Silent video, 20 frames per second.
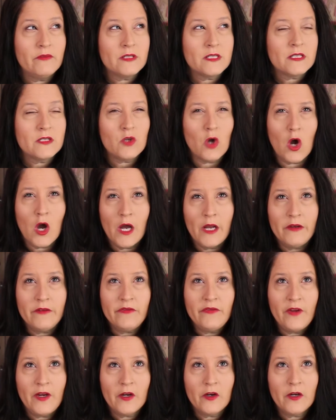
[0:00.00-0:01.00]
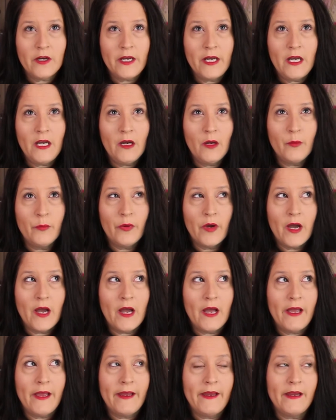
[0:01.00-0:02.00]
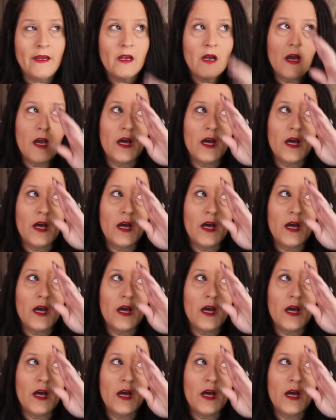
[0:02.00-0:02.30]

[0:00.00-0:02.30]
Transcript: it's Dawn Fairy by